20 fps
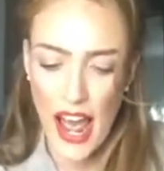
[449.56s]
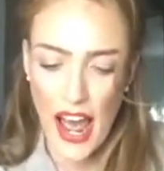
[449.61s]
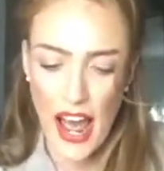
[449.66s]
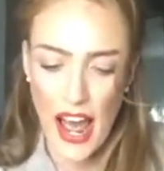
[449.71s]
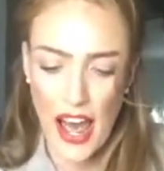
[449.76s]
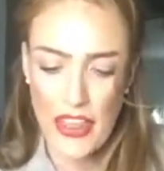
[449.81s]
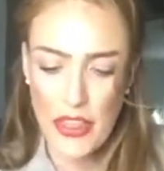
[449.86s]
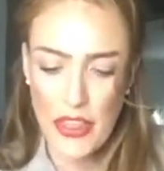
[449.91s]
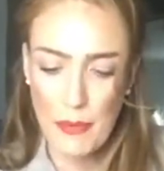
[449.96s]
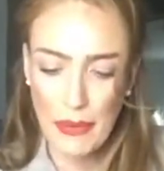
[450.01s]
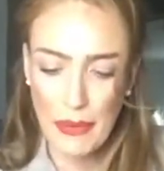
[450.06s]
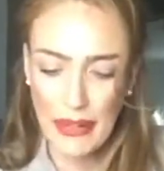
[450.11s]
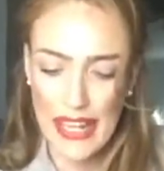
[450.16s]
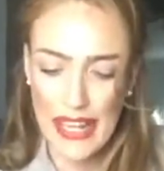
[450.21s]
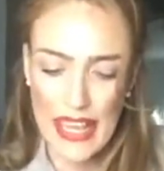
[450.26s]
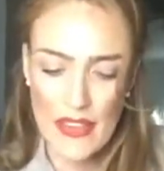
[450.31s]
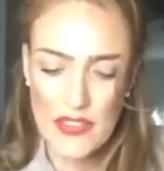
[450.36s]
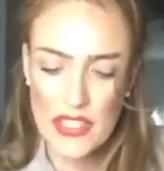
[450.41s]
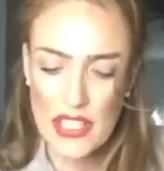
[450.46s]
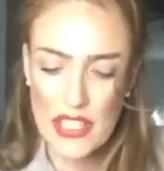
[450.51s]
the
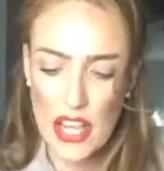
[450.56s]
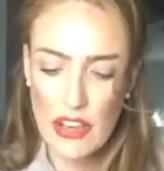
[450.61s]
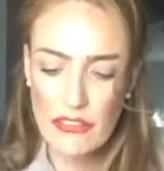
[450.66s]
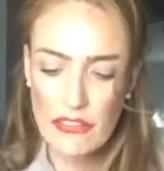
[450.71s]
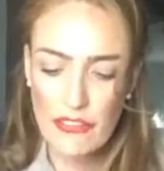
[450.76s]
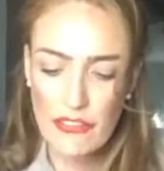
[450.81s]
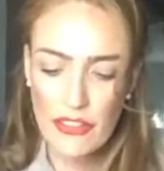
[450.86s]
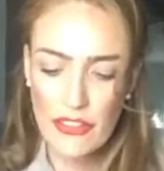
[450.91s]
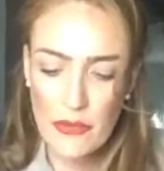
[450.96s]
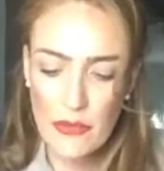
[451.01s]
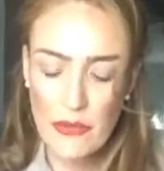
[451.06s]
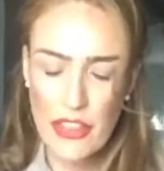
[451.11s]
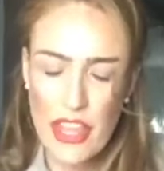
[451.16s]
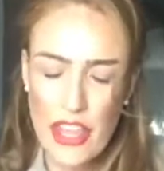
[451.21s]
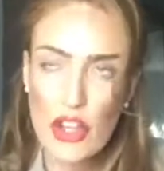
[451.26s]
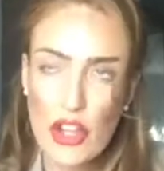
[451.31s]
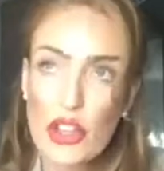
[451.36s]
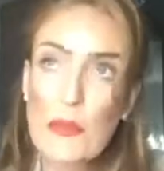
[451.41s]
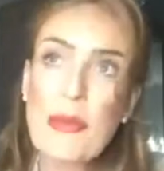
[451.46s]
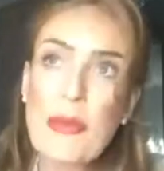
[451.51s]
beliefs of
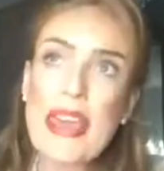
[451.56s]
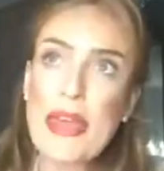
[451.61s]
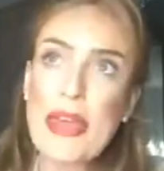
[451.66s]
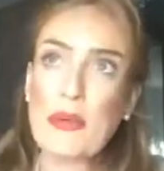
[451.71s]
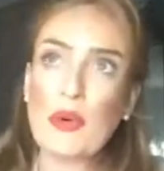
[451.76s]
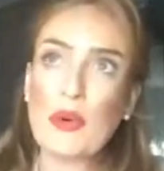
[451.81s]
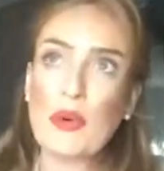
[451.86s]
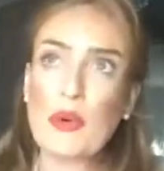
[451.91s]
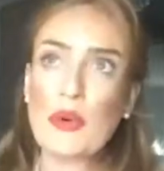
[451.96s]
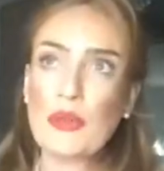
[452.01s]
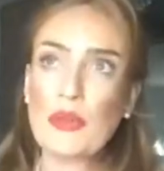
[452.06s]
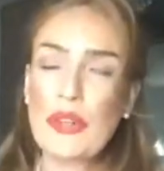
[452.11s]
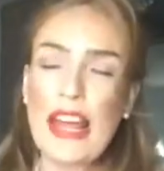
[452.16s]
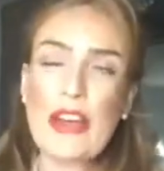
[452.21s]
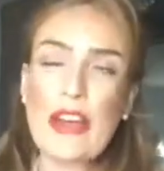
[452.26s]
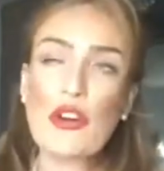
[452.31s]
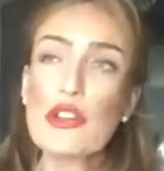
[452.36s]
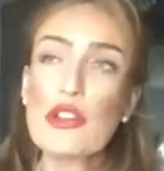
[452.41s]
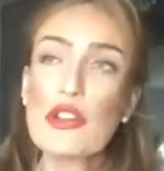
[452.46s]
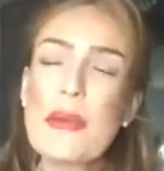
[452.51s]
the other people,
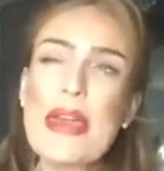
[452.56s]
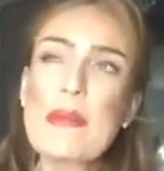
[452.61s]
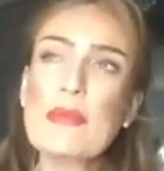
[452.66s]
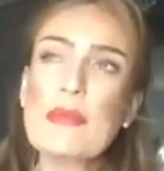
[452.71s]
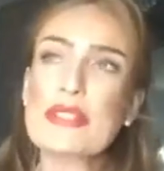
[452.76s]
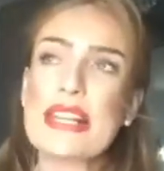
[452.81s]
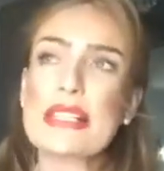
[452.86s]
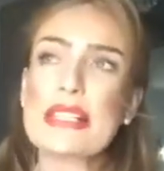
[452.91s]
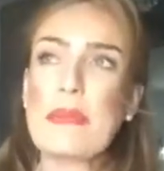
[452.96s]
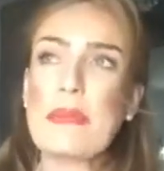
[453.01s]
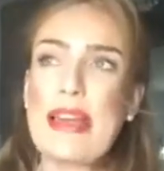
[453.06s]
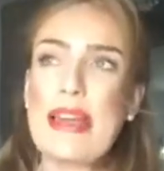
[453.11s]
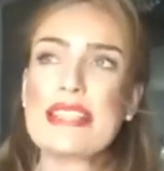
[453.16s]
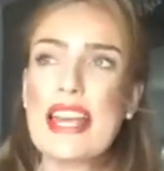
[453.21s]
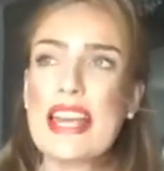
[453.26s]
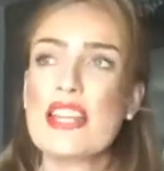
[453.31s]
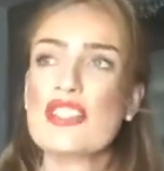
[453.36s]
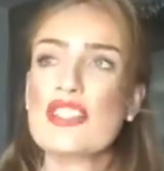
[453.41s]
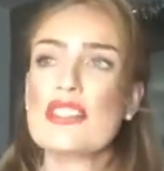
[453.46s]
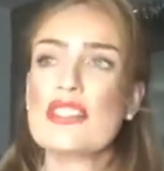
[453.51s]
like other people's
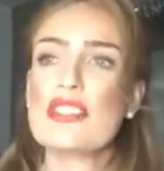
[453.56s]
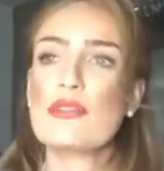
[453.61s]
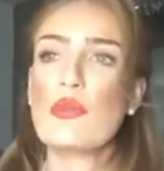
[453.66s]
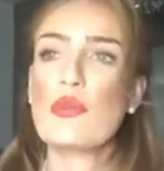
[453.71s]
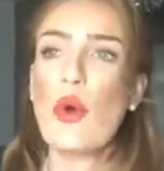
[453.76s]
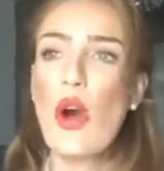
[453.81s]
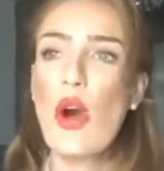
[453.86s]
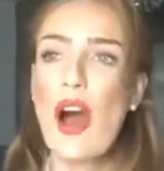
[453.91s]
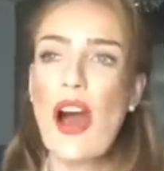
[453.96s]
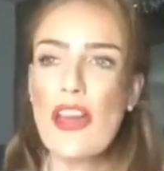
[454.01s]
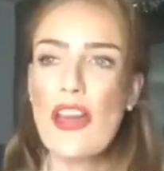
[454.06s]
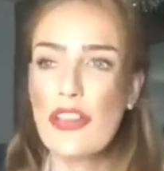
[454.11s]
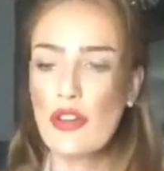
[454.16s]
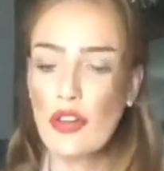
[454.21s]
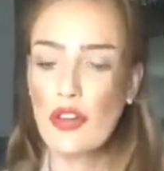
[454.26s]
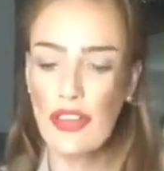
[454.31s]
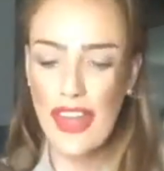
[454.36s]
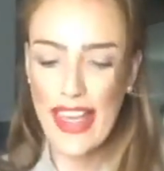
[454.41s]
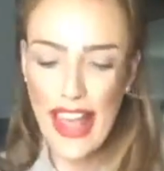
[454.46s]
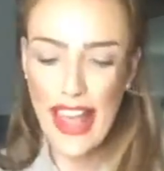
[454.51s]
expectations of what I
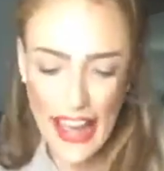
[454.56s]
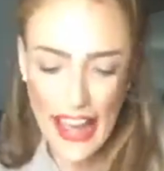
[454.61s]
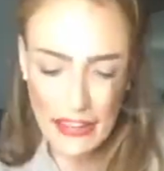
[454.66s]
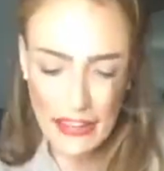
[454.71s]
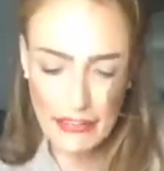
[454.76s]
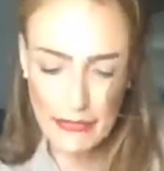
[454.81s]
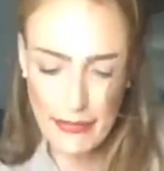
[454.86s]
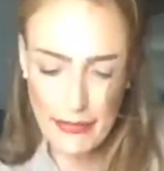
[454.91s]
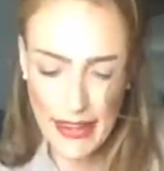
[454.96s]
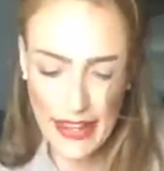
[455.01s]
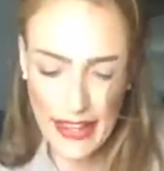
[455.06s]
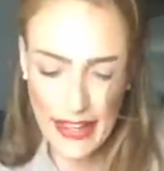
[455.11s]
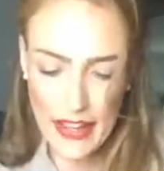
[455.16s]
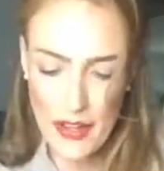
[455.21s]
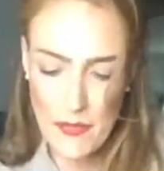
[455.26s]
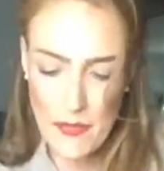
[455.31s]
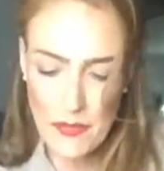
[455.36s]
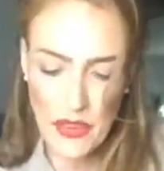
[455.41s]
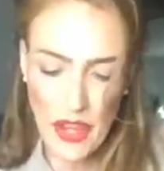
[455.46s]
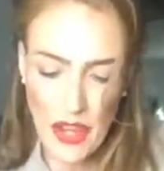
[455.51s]
thought they had of me,
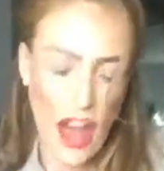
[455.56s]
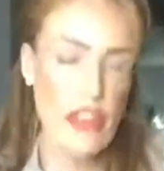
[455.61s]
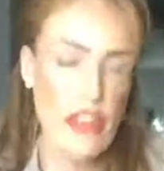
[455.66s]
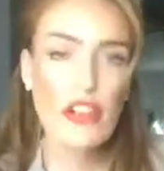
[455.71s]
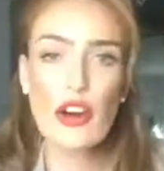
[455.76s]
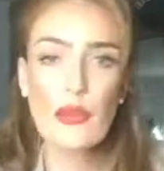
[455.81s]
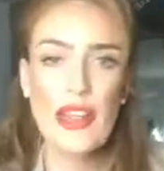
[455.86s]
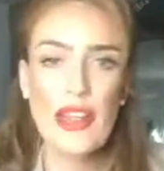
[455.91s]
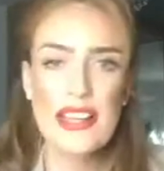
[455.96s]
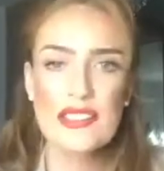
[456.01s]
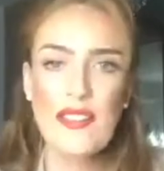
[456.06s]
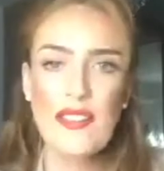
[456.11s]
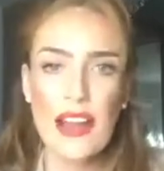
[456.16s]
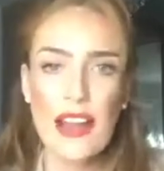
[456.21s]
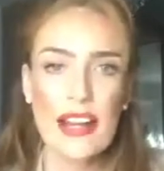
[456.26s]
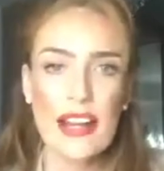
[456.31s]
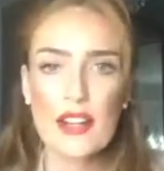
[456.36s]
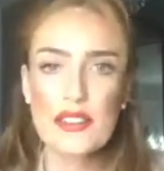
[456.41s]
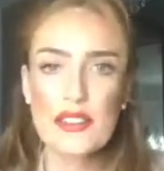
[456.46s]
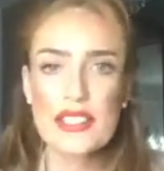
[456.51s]
I thought that's
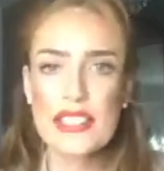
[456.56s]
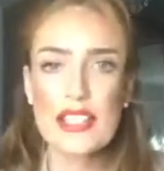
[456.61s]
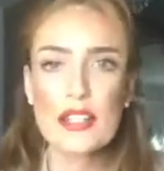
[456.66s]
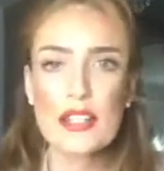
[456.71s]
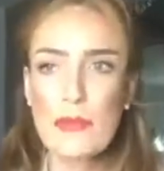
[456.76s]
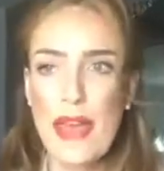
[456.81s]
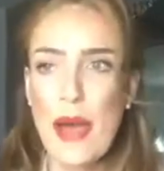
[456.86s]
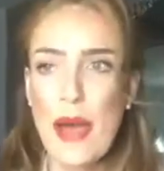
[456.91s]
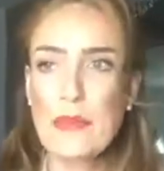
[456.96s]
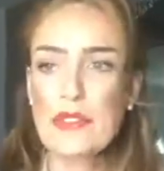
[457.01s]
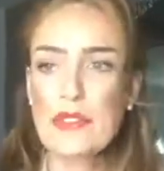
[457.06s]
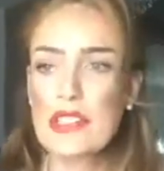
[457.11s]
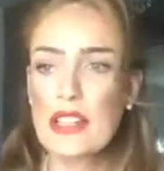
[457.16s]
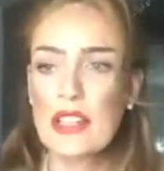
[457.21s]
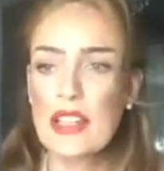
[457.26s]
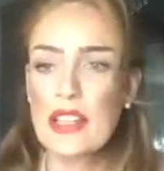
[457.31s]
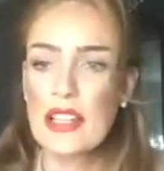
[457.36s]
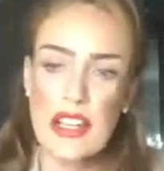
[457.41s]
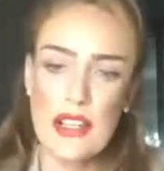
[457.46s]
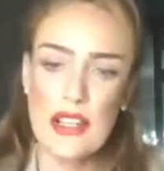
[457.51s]
fine. I'll still be able
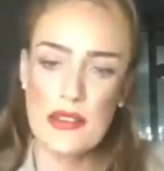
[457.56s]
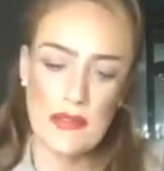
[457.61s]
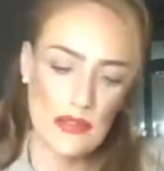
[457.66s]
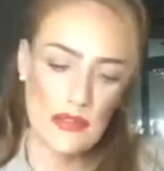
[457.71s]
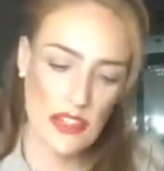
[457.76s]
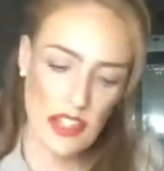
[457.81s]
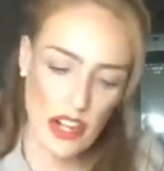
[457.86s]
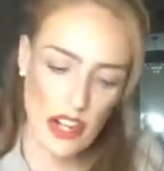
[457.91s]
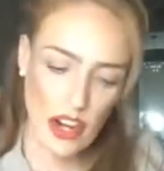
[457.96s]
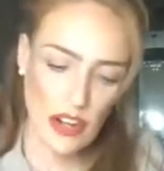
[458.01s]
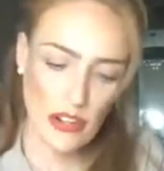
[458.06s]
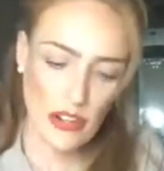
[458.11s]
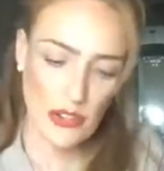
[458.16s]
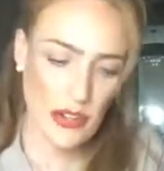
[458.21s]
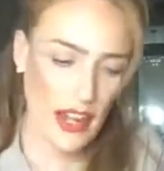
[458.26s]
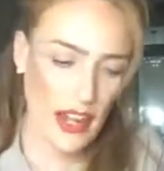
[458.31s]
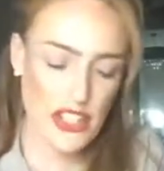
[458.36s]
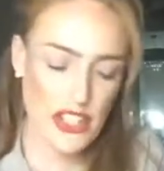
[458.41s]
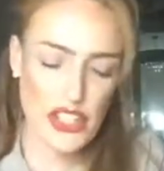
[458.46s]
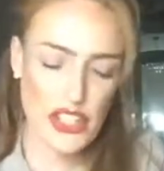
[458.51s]
to, you know,
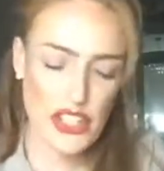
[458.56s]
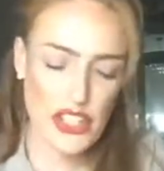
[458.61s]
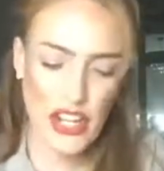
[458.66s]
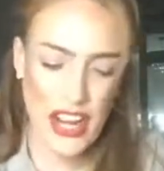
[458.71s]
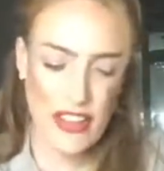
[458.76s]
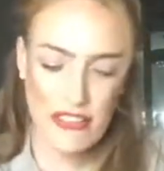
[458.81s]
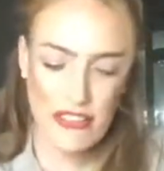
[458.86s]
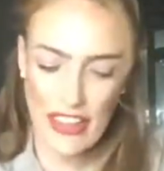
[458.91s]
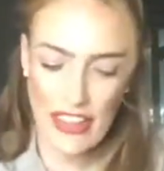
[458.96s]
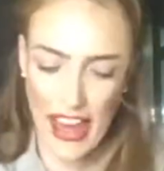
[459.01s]
achieve that.